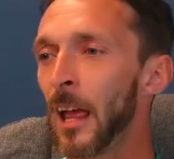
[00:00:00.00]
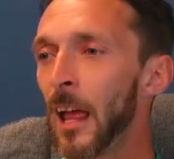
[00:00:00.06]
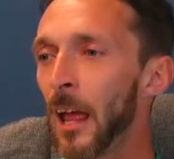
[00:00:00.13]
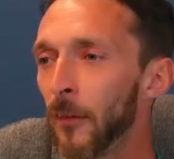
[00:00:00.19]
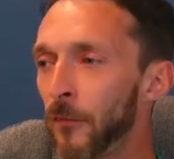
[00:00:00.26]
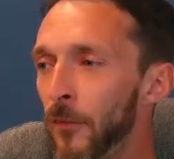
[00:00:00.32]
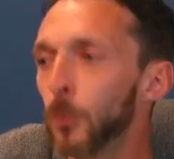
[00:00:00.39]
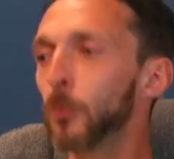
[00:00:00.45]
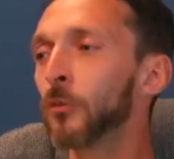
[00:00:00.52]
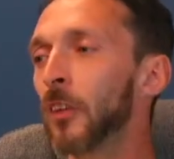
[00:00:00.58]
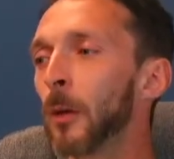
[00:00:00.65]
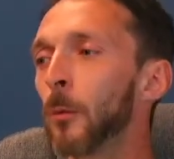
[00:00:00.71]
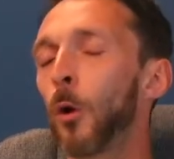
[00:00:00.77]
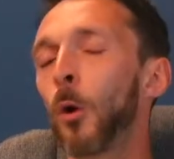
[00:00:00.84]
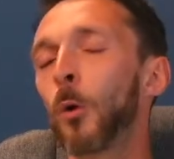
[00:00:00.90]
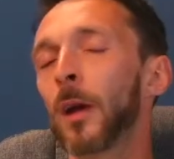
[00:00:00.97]
It feels like
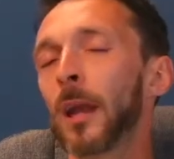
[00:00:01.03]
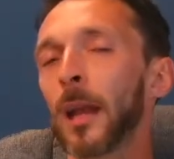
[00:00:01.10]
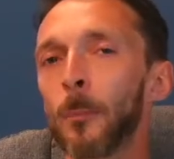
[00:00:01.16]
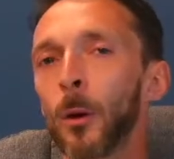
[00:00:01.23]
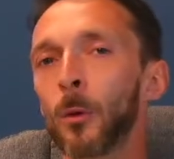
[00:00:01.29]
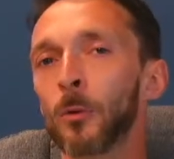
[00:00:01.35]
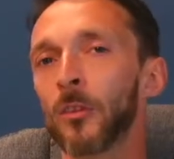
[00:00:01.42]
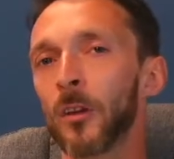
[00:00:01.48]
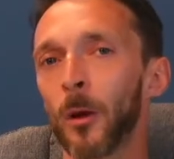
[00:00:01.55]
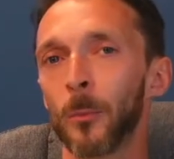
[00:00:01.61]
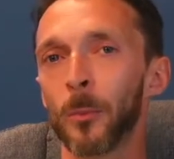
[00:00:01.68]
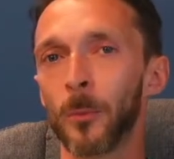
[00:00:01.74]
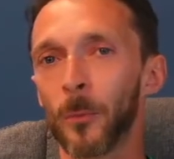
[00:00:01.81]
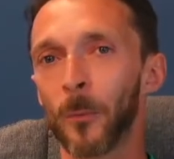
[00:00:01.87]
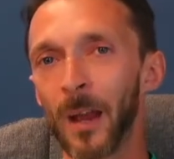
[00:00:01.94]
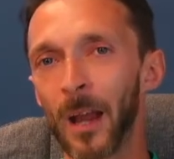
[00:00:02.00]
we're all kind of building up,
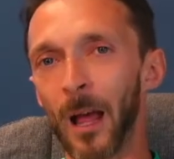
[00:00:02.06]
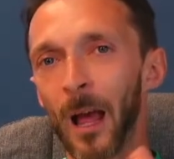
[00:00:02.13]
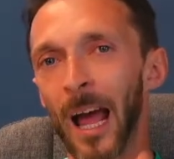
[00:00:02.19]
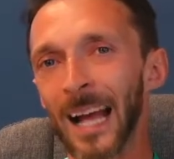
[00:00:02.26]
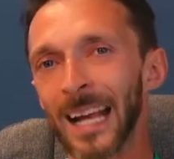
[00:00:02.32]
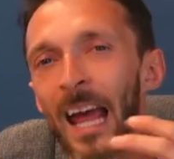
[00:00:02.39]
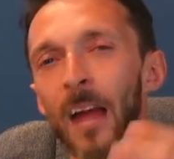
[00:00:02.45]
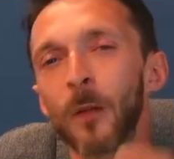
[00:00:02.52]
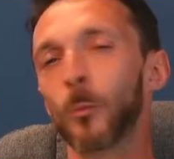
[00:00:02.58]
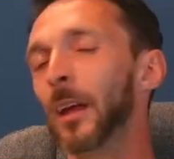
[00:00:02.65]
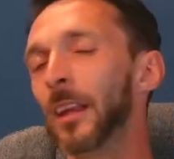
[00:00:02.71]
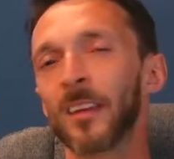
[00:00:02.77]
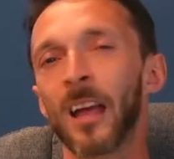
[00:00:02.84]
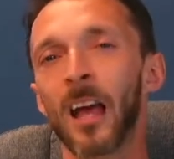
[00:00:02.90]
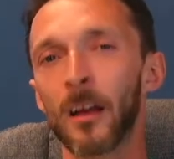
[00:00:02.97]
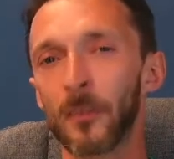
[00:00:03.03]
and I can't wait
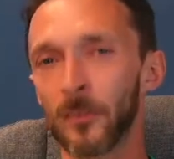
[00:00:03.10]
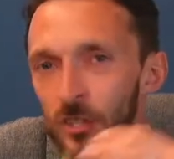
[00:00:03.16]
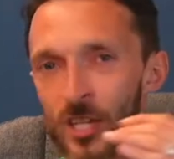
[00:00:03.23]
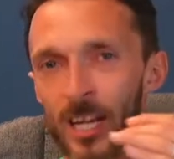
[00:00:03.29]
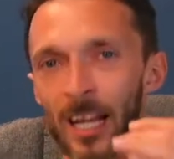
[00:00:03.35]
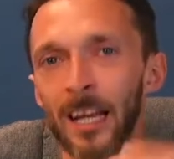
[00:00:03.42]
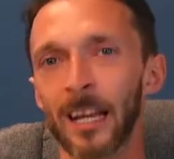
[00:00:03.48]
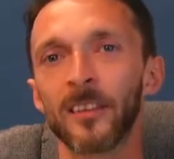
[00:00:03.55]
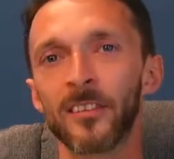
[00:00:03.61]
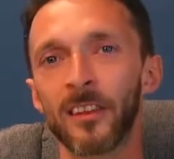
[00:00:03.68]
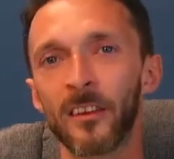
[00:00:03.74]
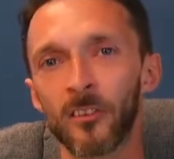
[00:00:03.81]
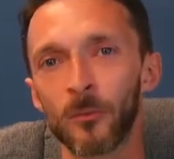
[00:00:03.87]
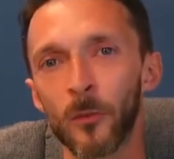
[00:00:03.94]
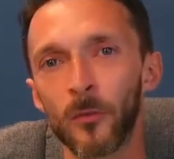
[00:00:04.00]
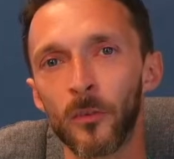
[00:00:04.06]
to have such a great
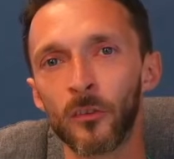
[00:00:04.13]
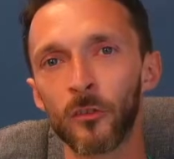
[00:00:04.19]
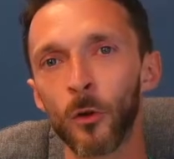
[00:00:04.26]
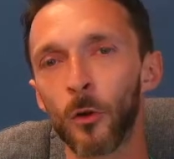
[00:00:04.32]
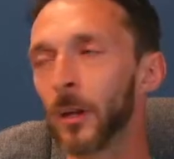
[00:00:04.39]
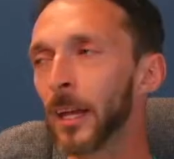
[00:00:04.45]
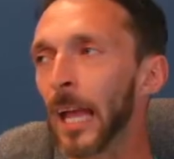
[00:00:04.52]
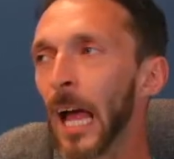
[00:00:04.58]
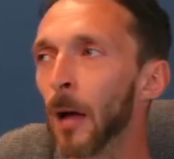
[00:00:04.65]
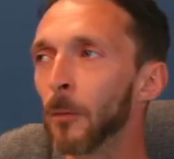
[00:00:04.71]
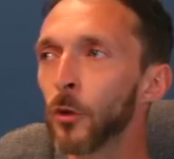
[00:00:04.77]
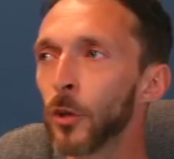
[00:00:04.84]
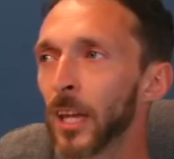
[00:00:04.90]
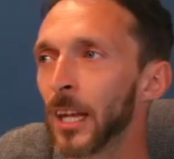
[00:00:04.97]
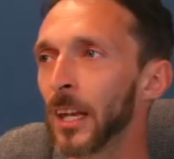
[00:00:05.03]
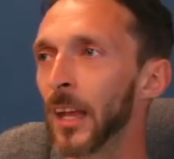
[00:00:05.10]
season with you all. Like, I'm
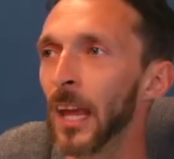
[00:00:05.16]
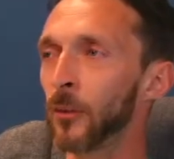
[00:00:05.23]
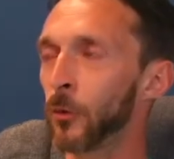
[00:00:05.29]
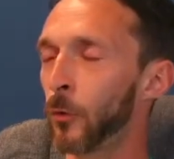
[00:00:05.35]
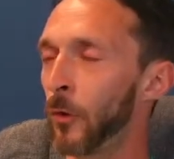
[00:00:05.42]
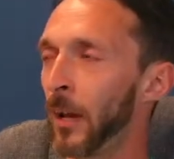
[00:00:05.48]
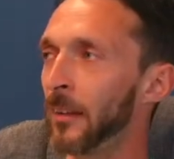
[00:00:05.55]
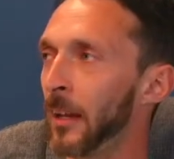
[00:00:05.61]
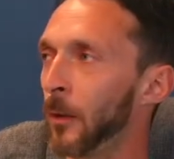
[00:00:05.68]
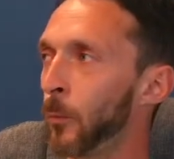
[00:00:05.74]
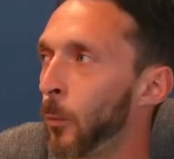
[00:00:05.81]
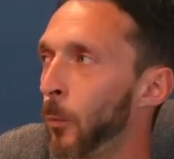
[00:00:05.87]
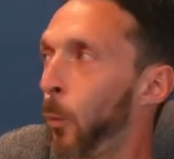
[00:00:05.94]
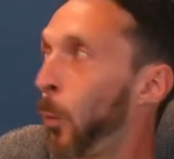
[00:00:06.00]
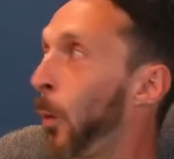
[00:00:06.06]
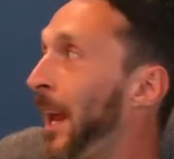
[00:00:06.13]
looking ahead already and
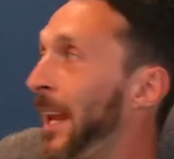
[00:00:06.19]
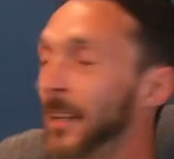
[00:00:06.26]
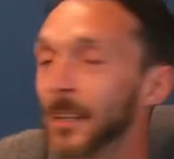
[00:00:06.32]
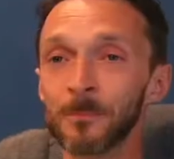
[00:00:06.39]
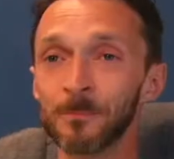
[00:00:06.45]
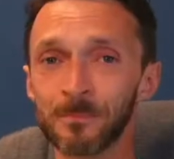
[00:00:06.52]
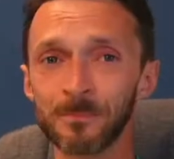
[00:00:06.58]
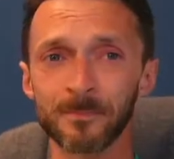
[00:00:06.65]
waiting.